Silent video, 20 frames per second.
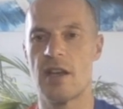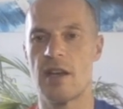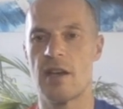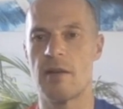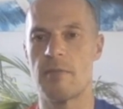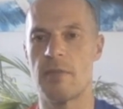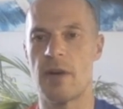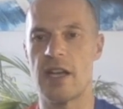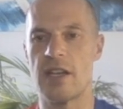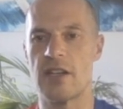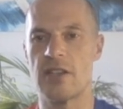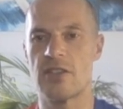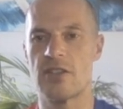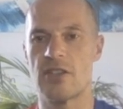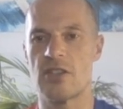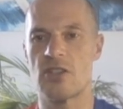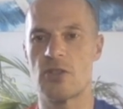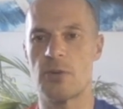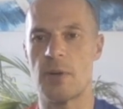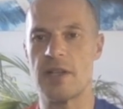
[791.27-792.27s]

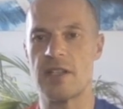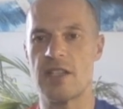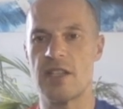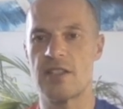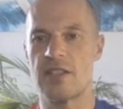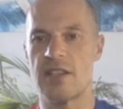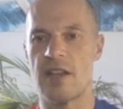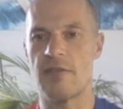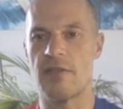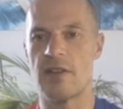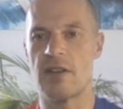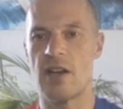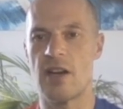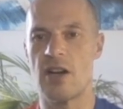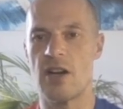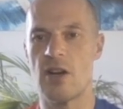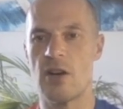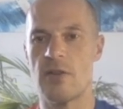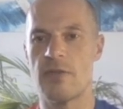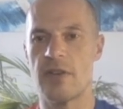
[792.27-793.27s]
minus 27
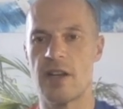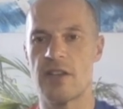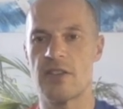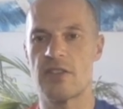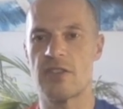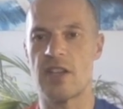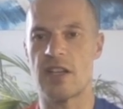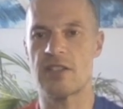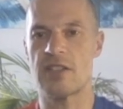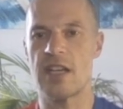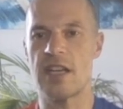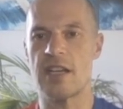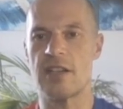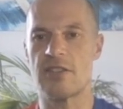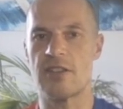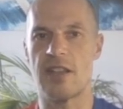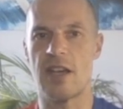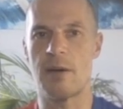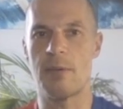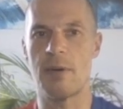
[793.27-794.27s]
over 16.
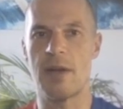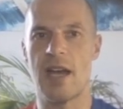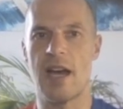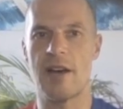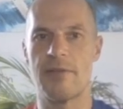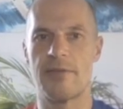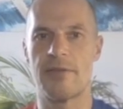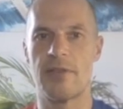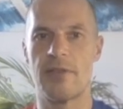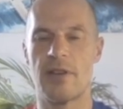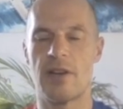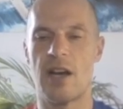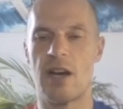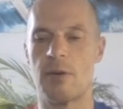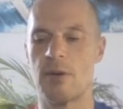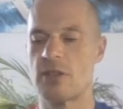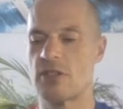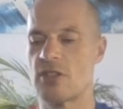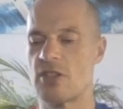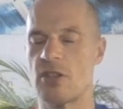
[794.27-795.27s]
So there we have
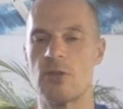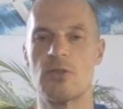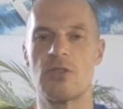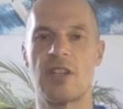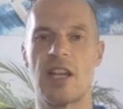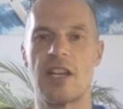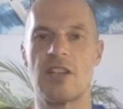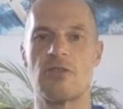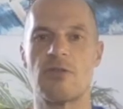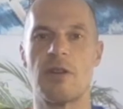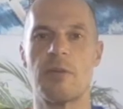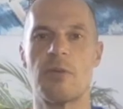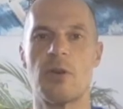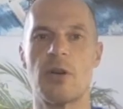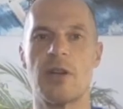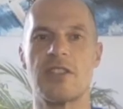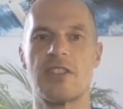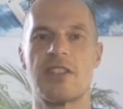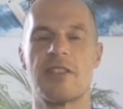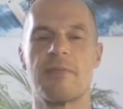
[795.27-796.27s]
our two stationary
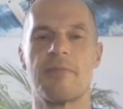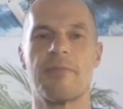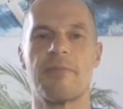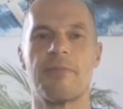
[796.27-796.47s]
points.